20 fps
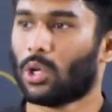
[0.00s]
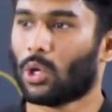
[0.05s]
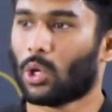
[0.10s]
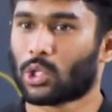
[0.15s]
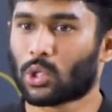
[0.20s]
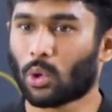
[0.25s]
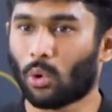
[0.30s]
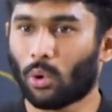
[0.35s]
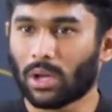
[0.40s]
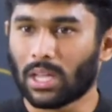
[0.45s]

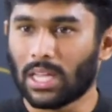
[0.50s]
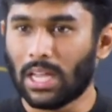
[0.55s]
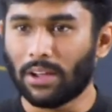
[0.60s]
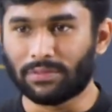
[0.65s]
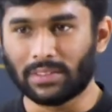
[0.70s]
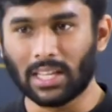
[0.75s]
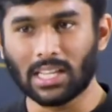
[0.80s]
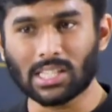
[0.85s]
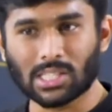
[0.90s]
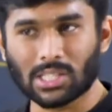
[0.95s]
So
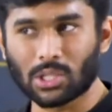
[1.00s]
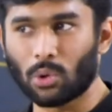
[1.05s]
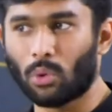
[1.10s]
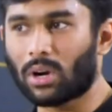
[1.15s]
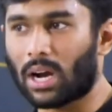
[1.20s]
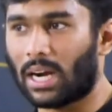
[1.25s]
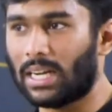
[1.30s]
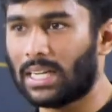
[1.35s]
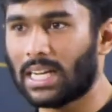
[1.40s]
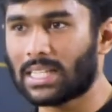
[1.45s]
if these two
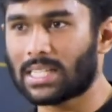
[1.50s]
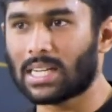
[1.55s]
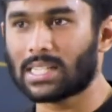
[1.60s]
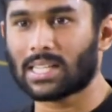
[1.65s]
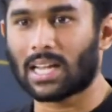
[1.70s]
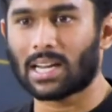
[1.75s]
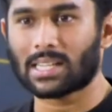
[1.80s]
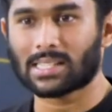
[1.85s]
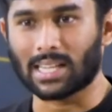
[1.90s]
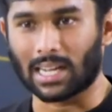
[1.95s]
conditions
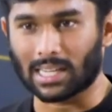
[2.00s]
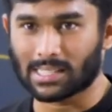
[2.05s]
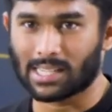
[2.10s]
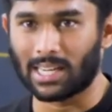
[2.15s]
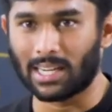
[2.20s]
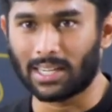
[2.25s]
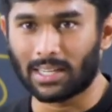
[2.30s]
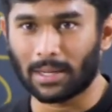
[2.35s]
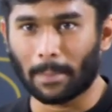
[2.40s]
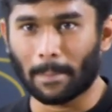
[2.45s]
are
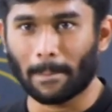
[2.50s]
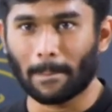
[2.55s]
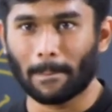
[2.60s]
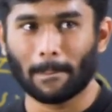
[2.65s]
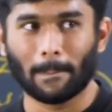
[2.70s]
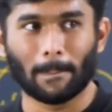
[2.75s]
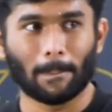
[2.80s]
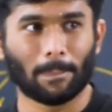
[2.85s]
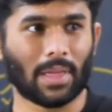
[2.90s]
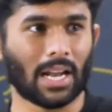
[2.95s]
succeed,
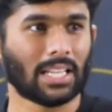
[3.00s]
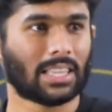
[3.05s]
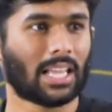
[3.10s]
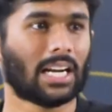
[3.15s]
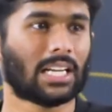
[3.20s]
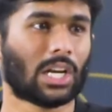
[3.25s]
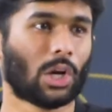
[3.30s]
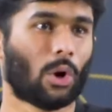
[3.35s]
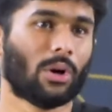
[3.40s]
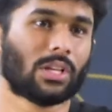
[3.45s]
then
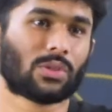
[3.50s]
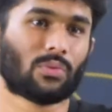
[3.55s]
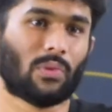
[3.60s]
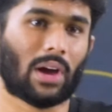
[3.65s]
that law is